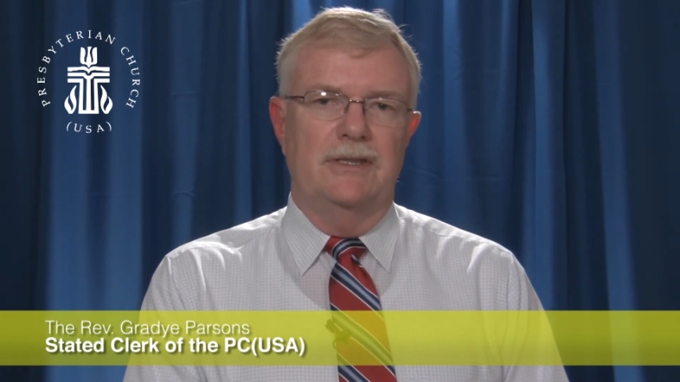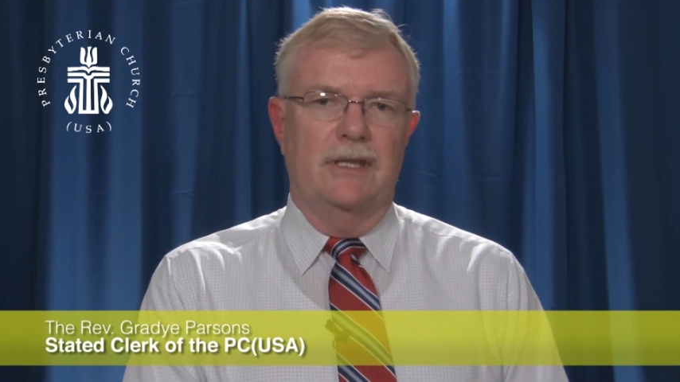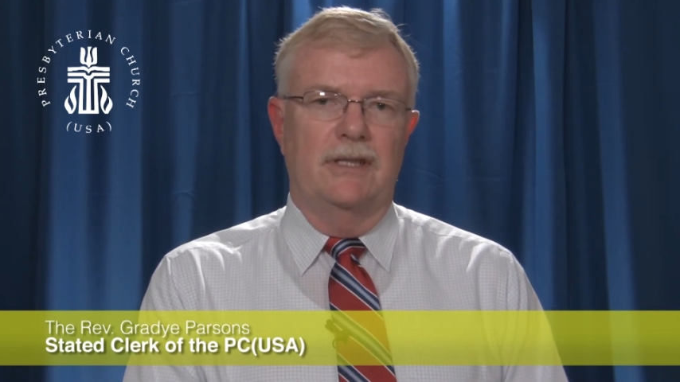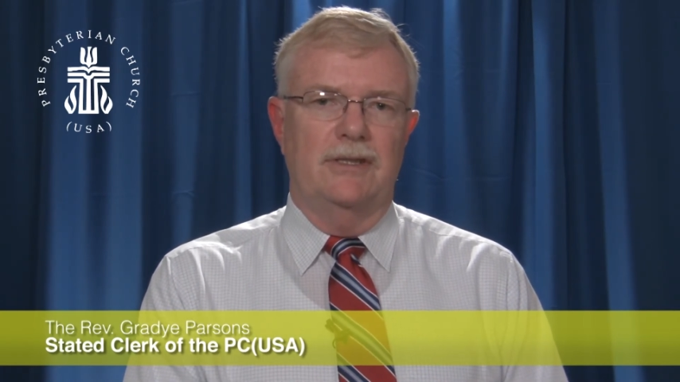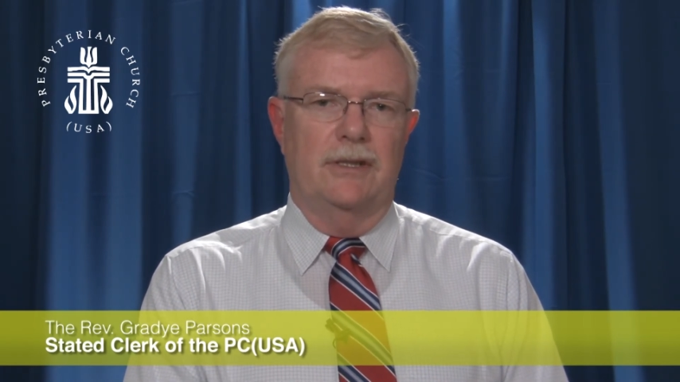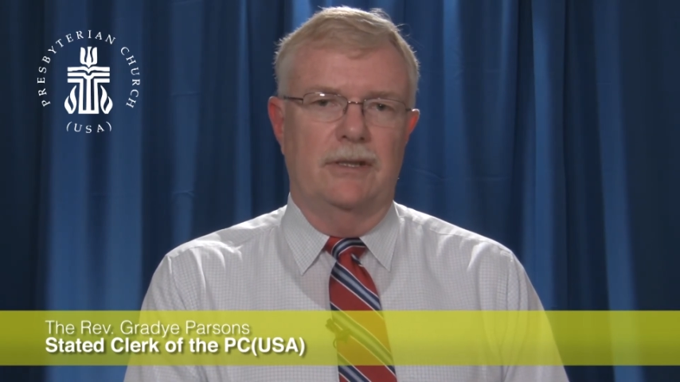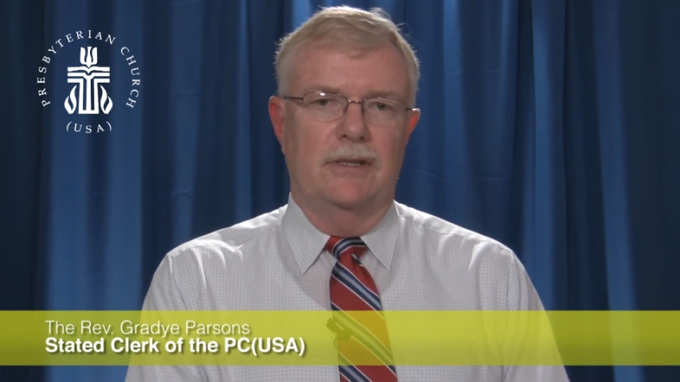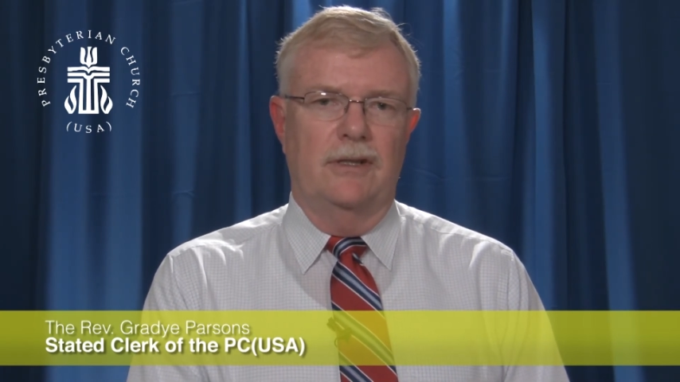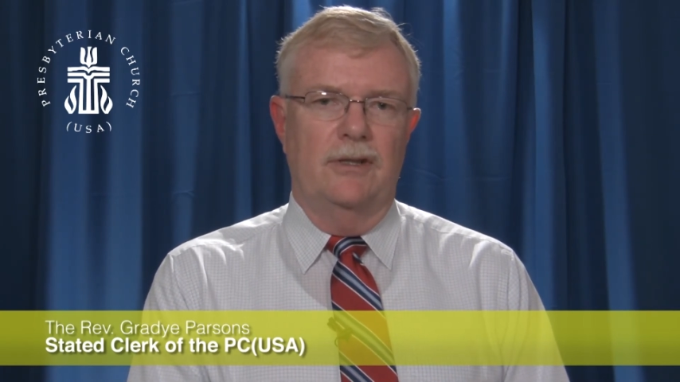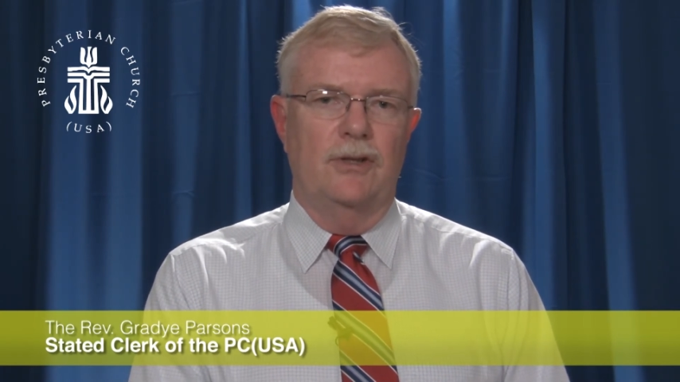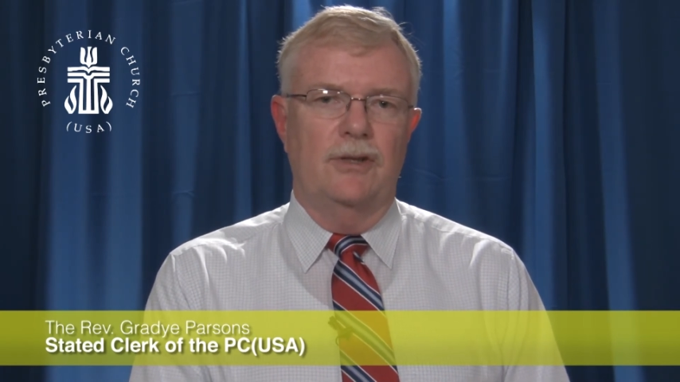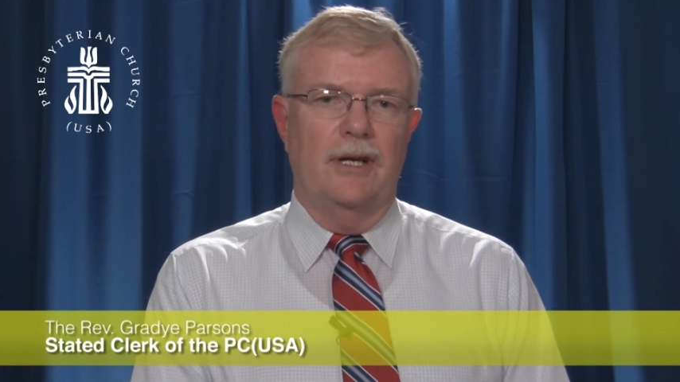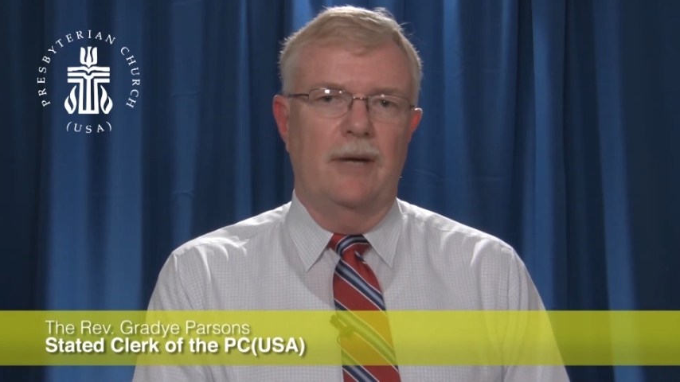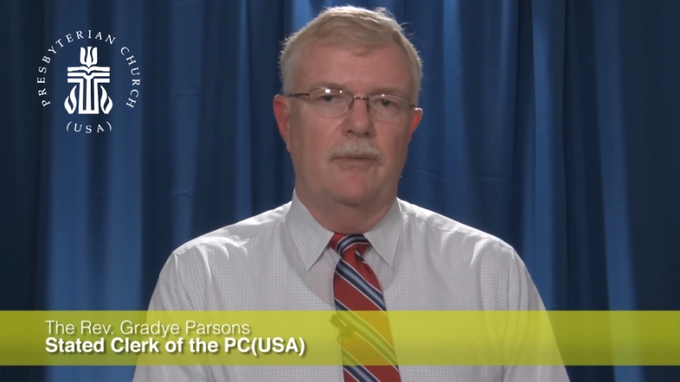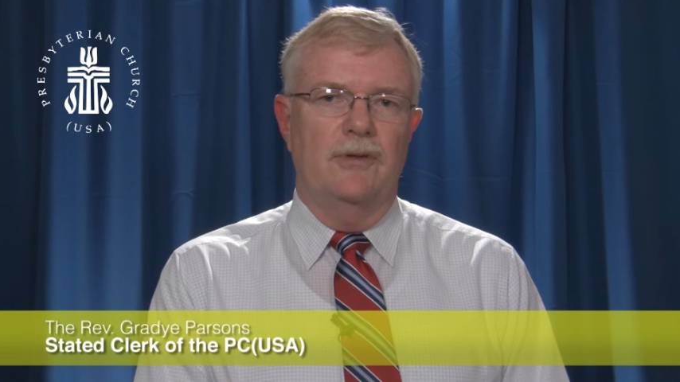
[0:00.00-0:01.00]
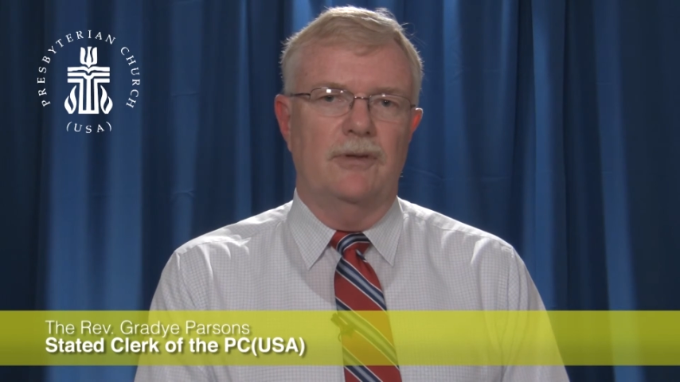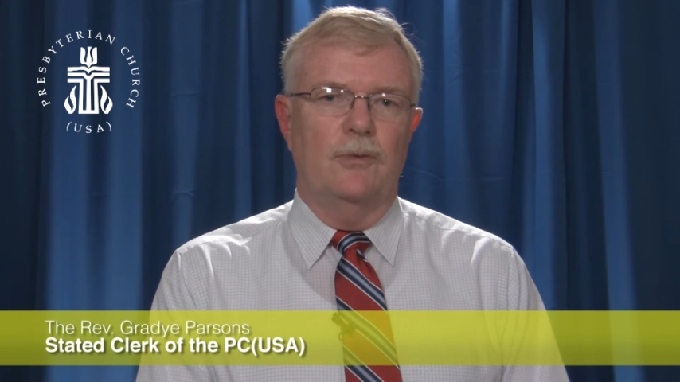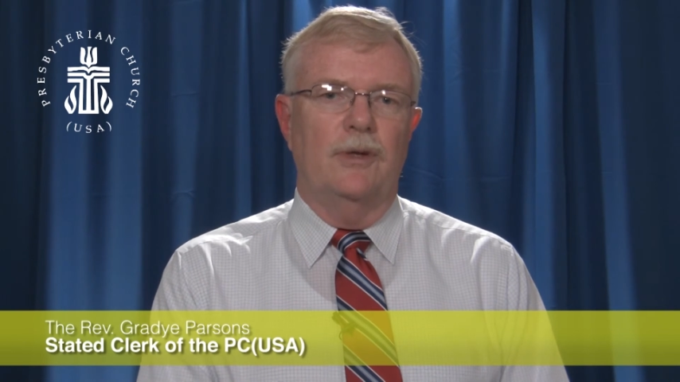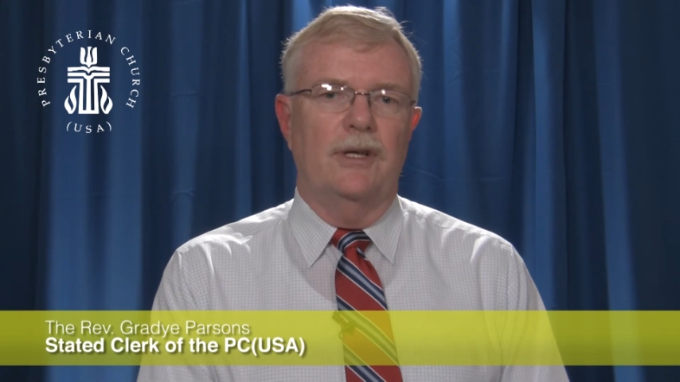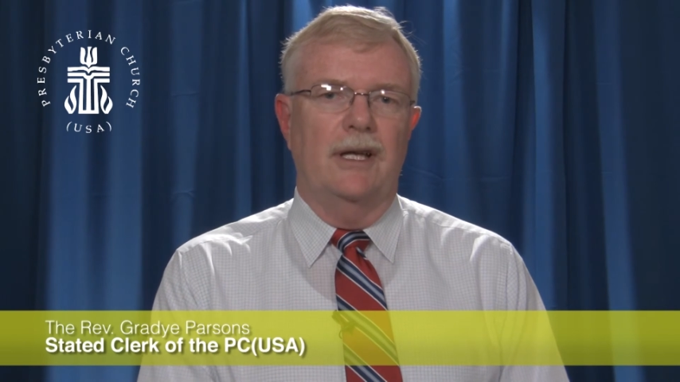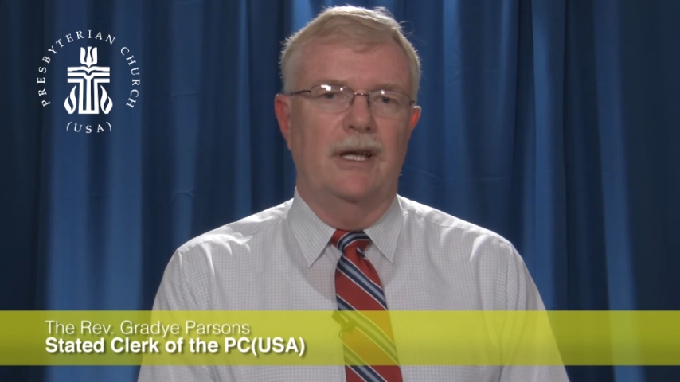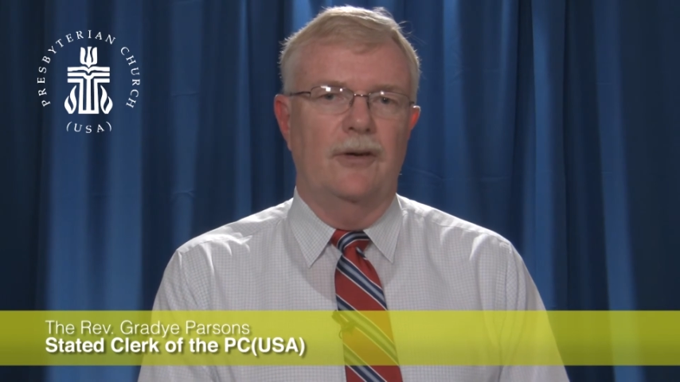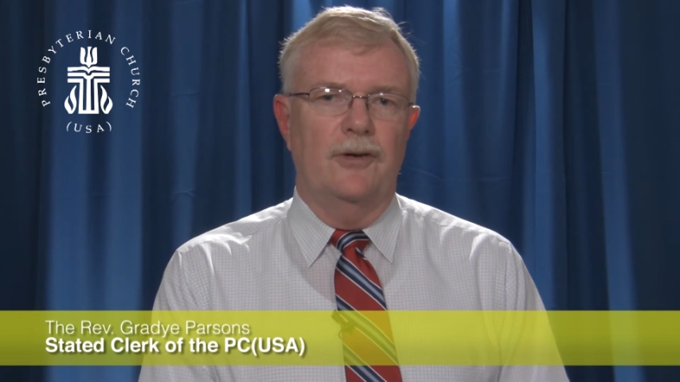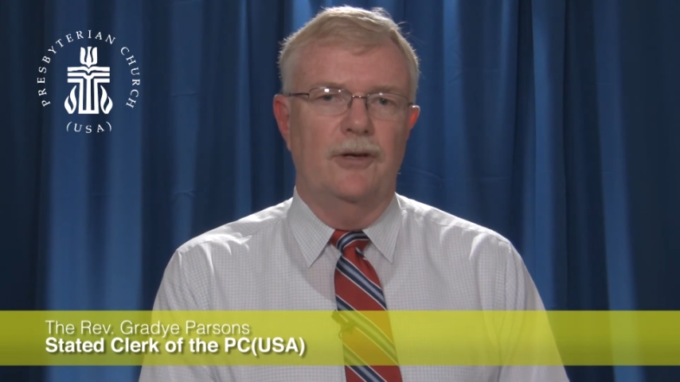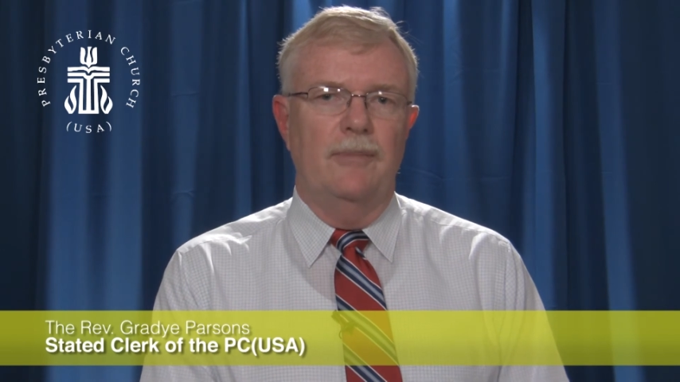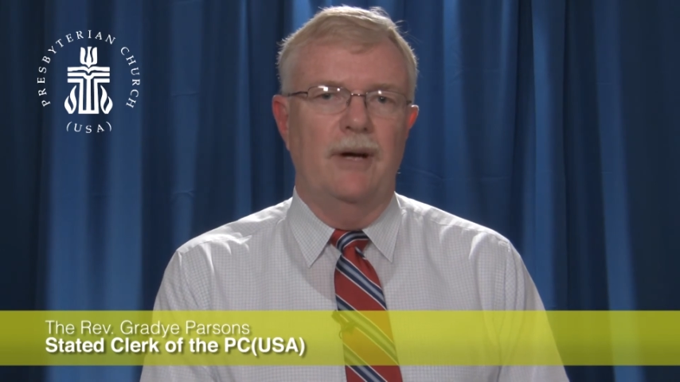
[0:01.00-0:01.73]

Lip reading: session and your time as a ruling elder,